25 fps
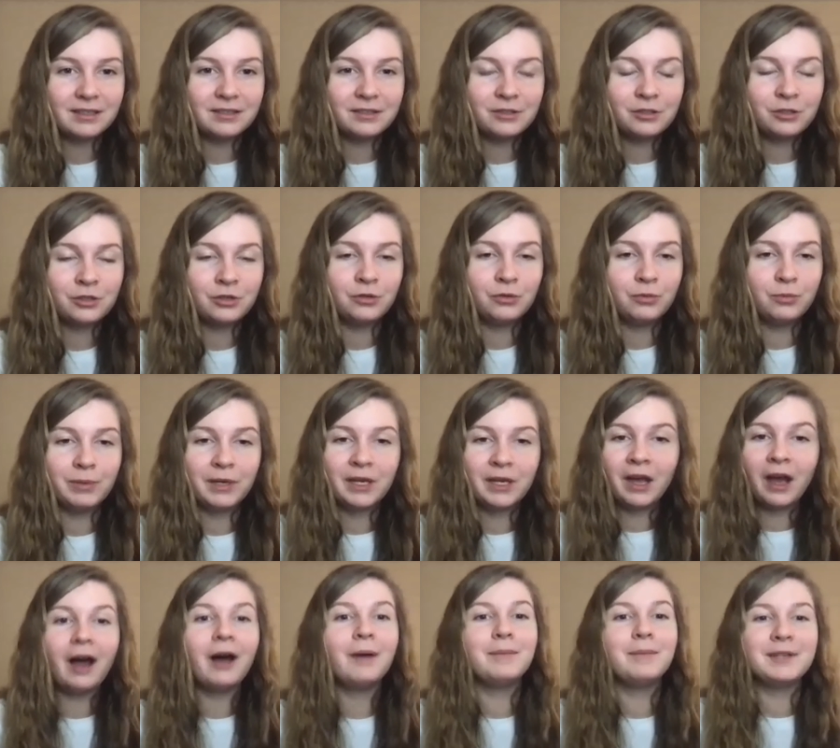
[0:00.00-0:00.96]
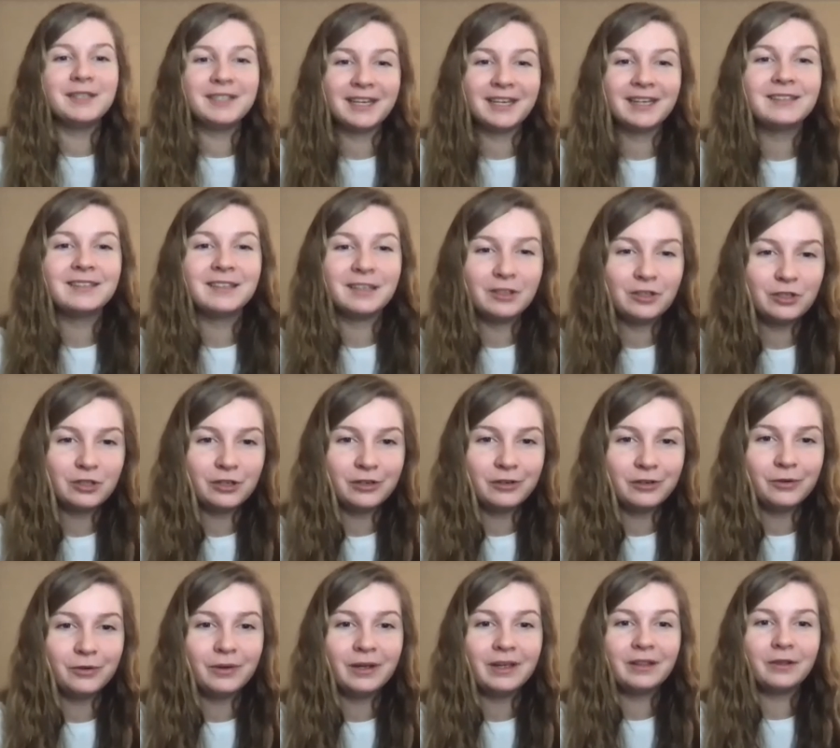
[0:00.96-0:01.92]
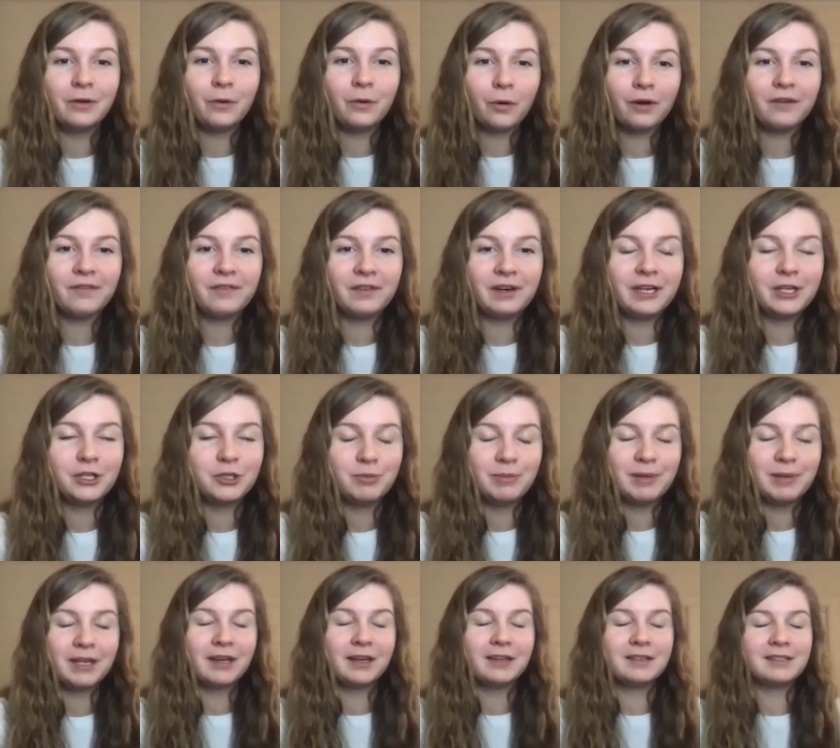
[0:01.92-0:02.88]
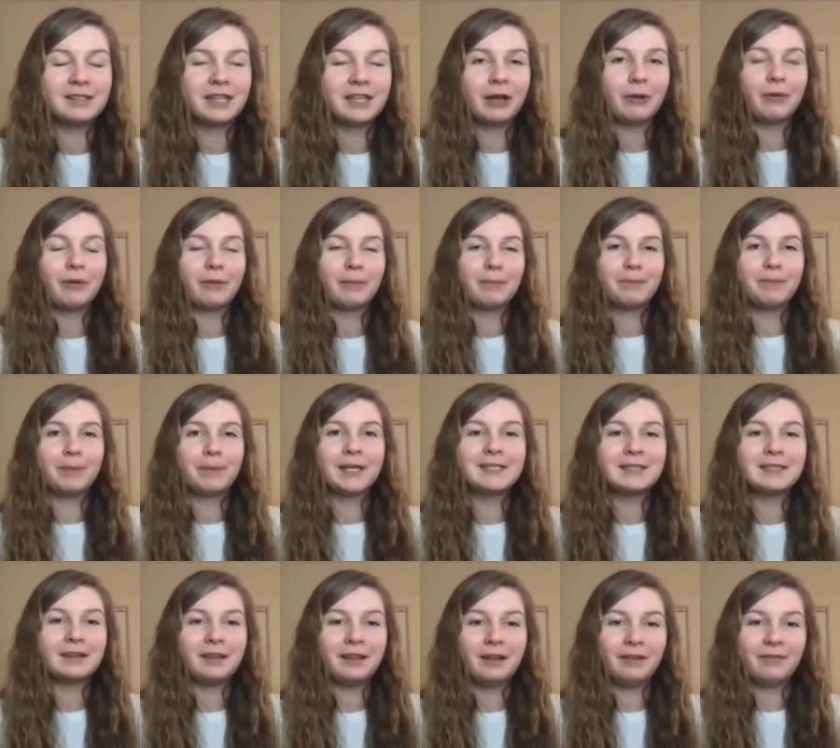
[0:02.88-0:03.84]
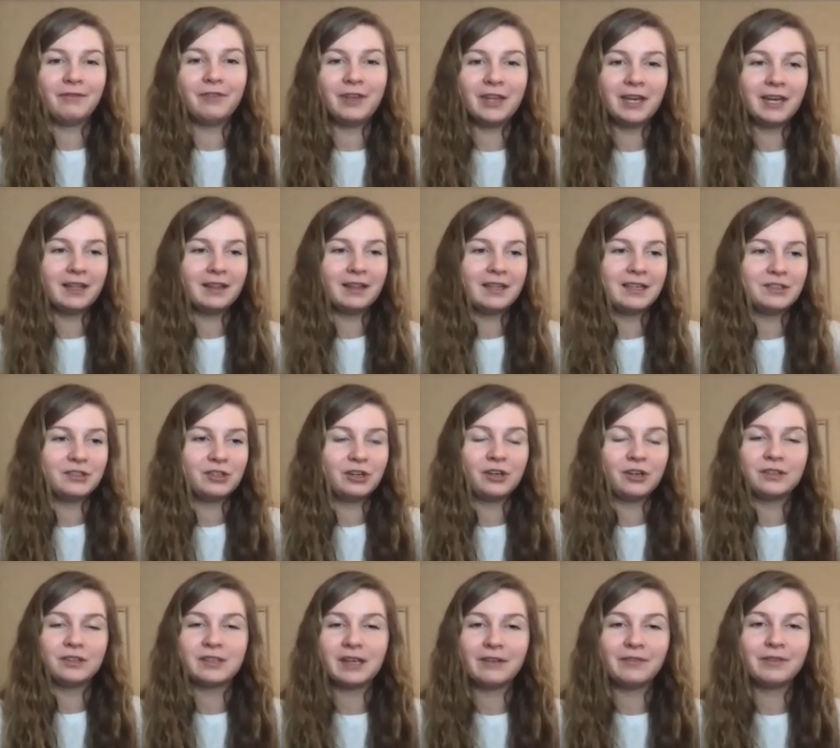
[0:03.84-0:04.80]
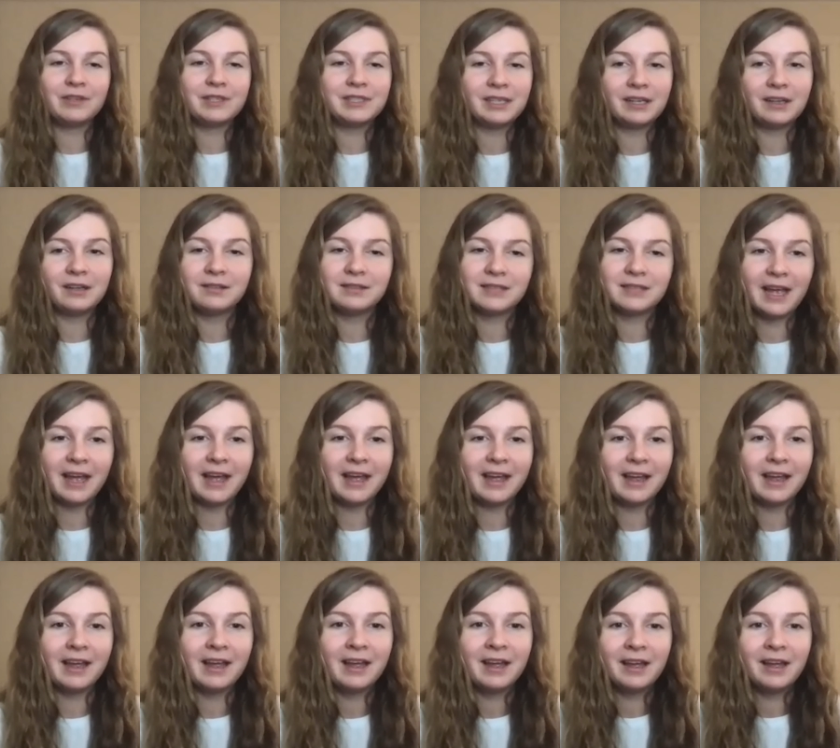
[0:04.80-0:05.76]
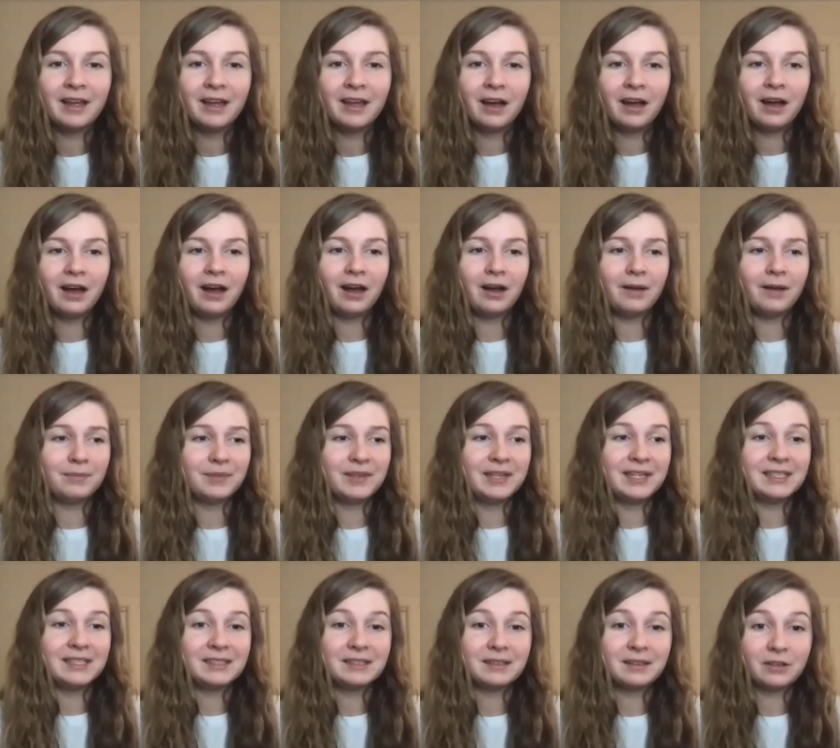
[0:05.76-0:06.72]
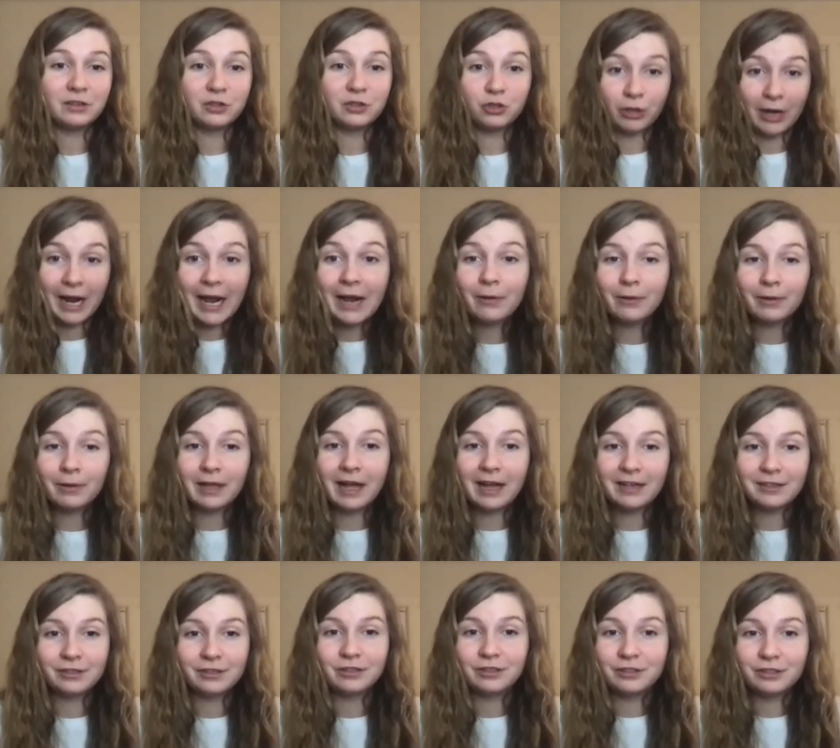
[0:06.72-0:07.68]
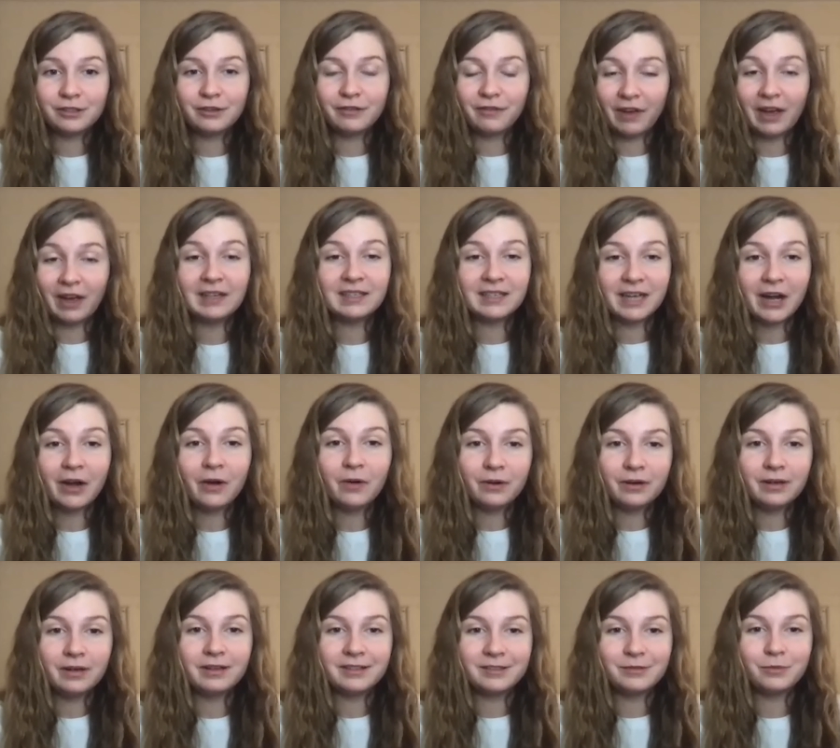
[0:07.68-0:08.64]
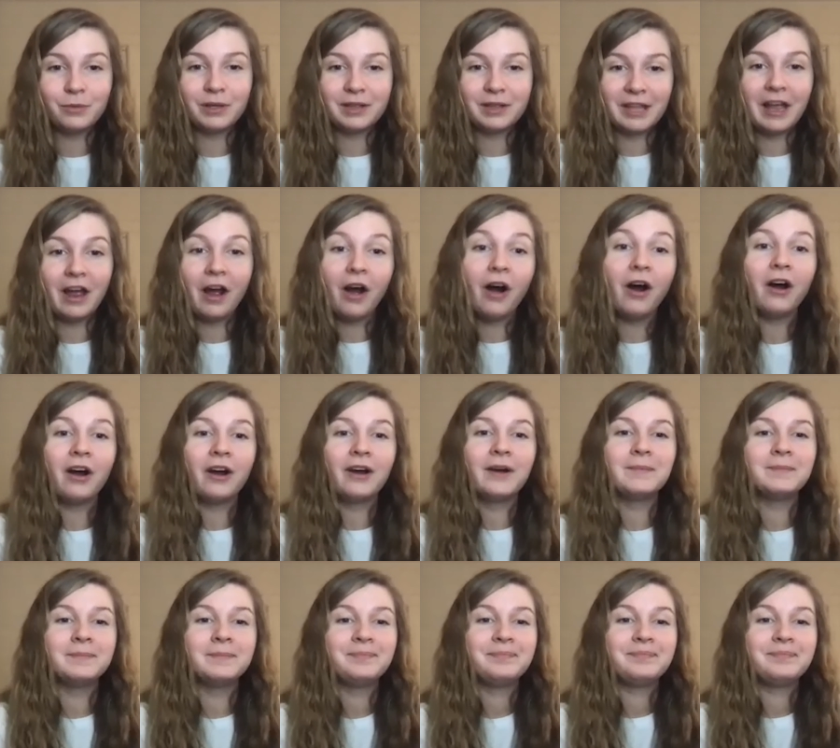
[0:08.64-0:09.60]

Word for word: to become addicted to in the orphanage because they were basically feeding these girls every single day um, these tranquilizers, you find out, is what they are.